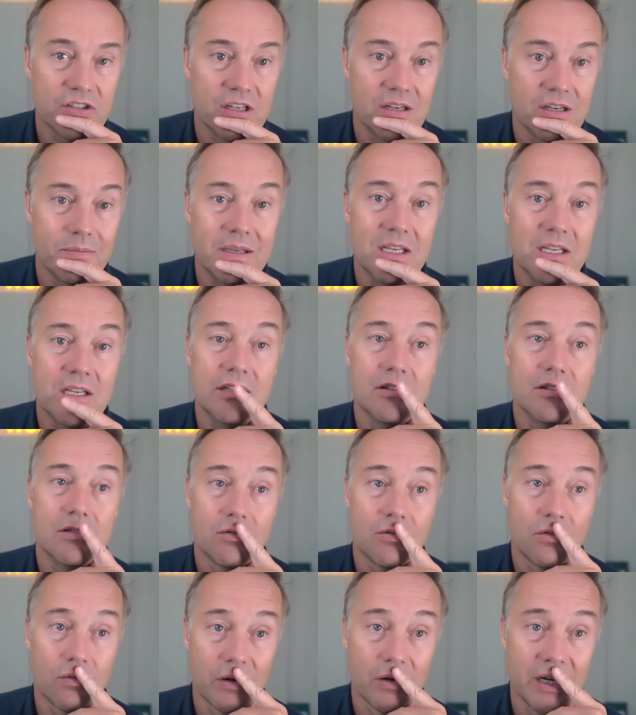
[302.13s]
is going to be
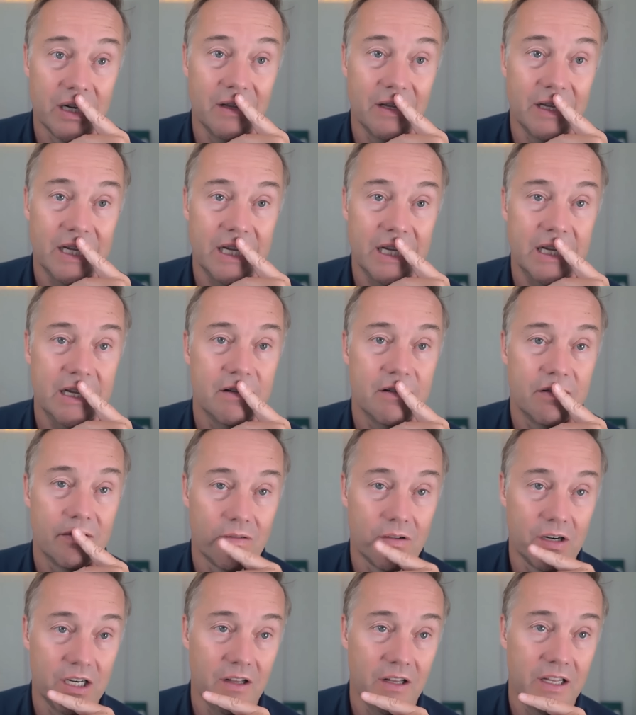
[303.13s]
really,
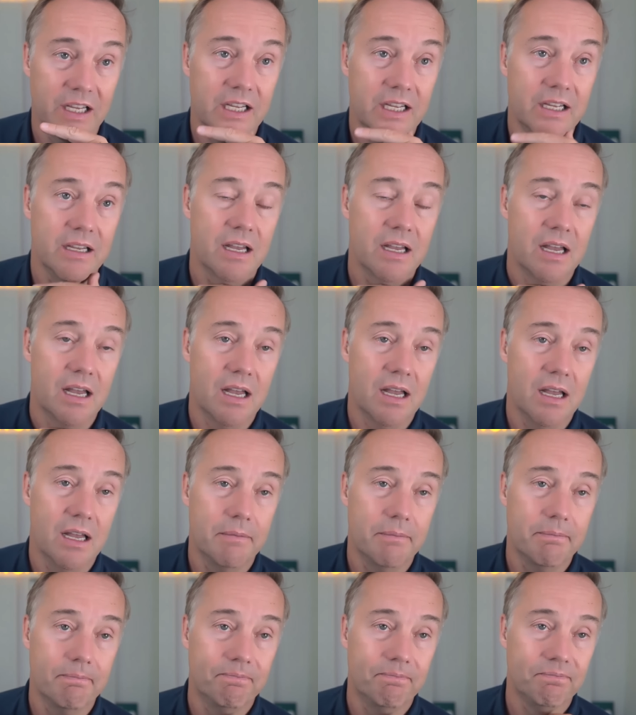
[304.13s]
really
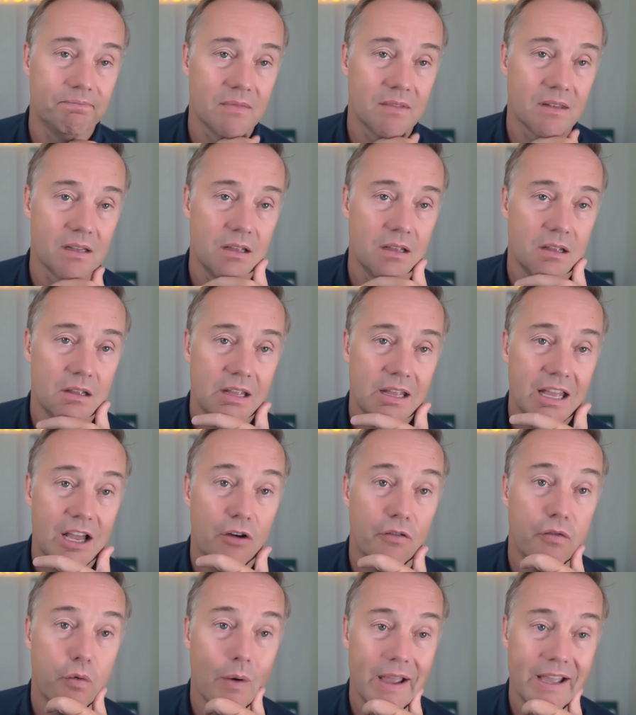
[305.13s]
um,
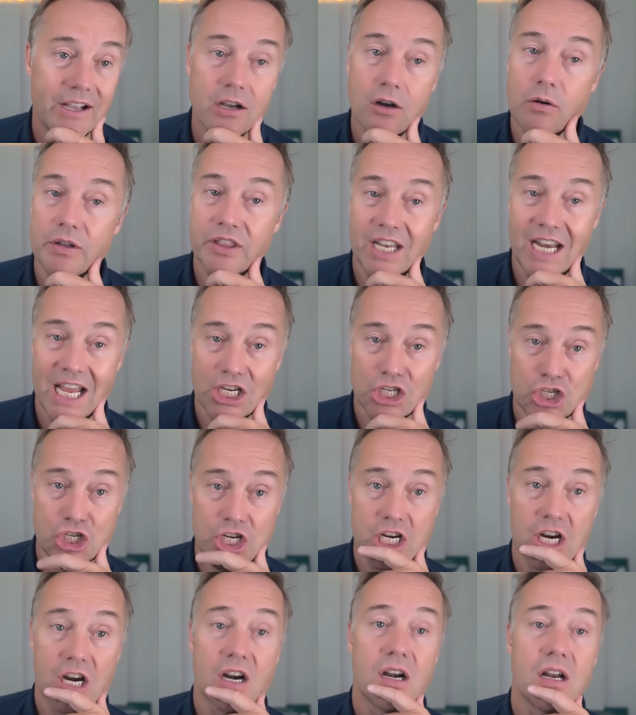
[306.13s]
El Fuego in the
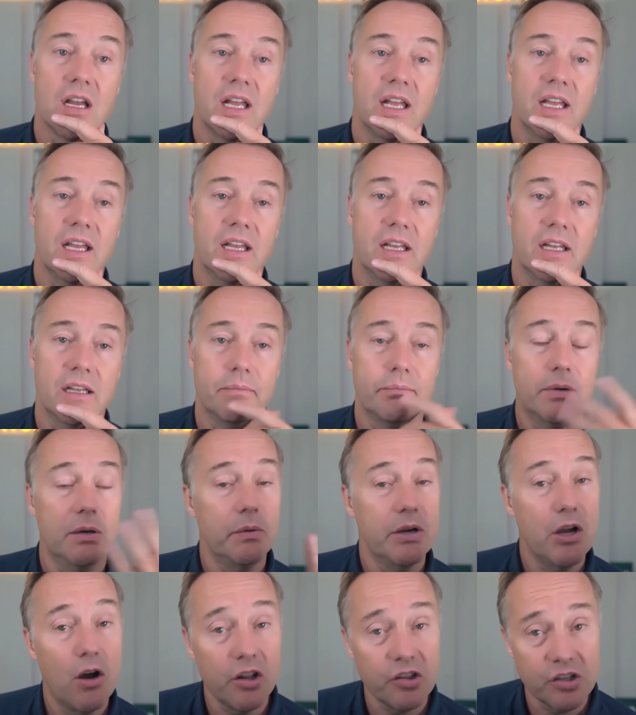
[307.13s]
next year. Uh,
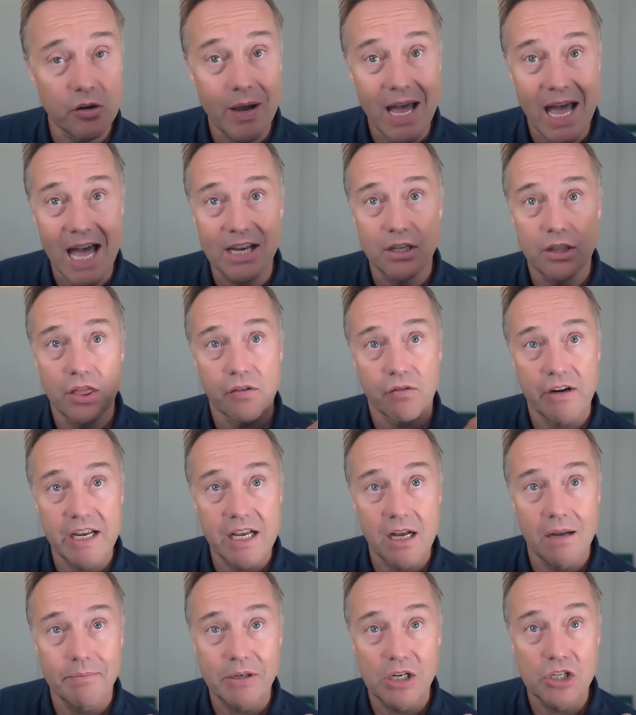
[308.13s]
but we also had
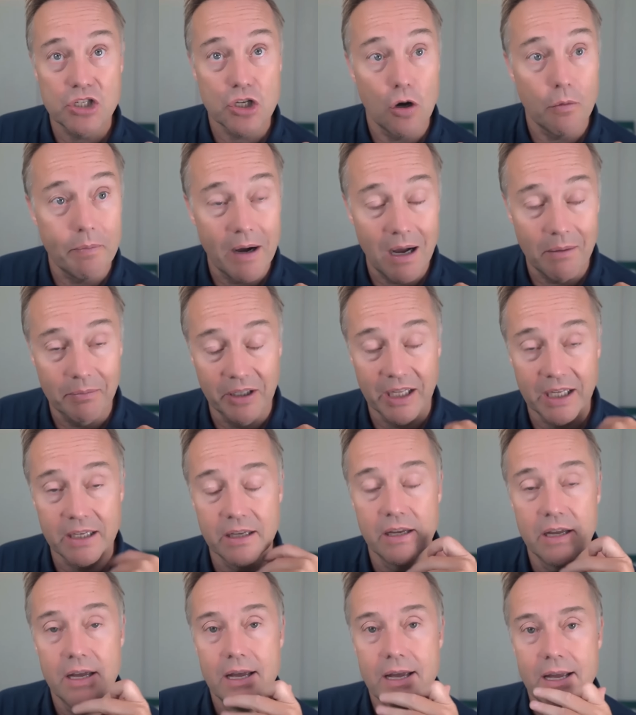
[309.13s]
three companies go public.
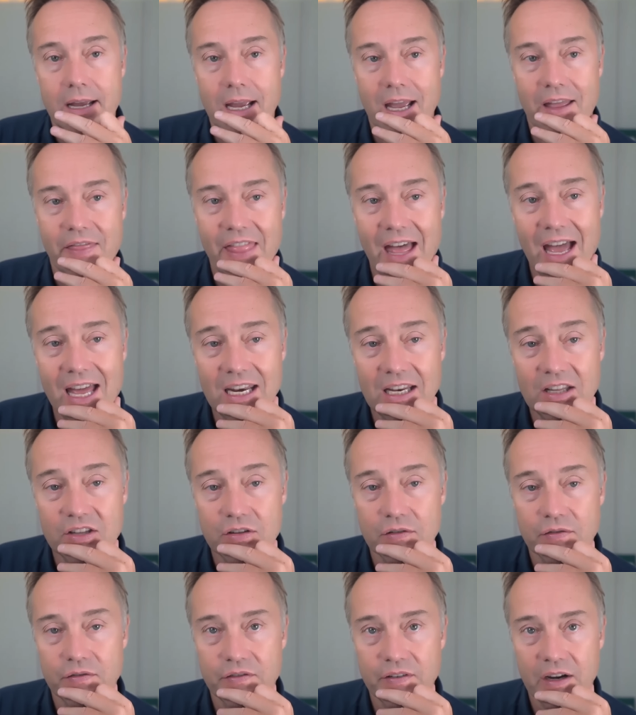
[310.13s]
And that
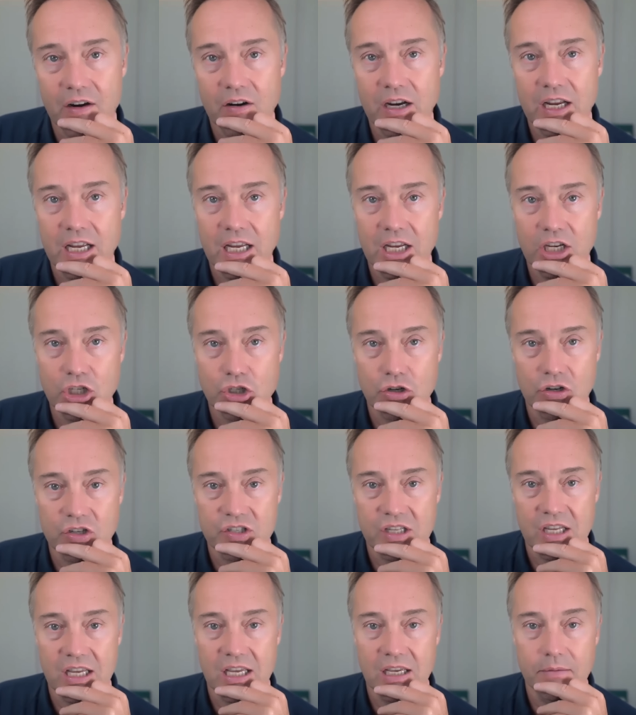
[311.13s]
is a very
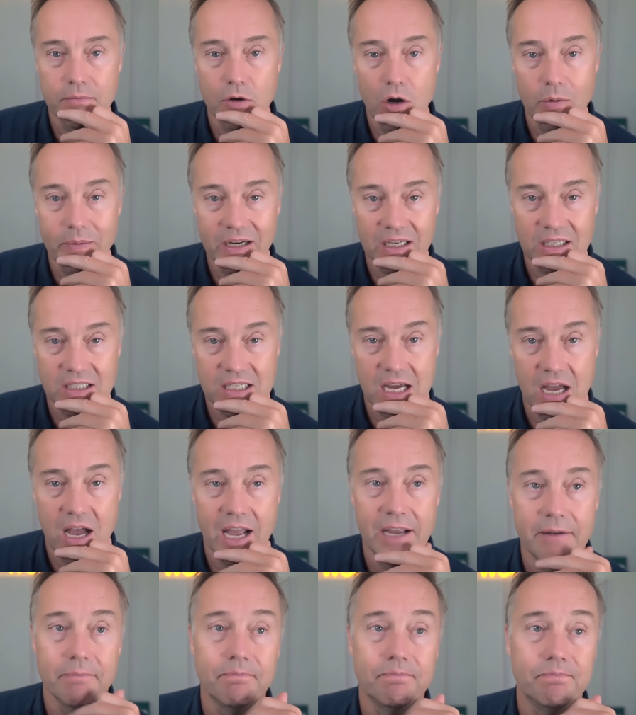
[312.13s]
interesting moment in
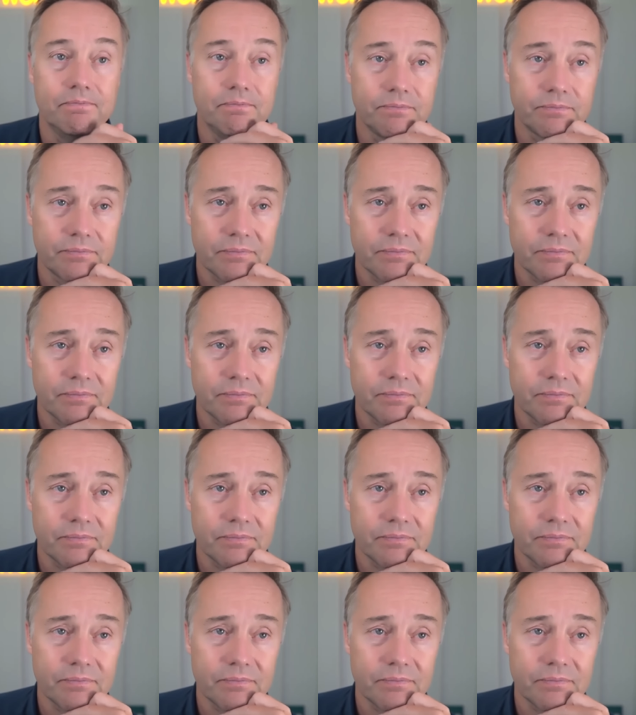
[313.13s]
time.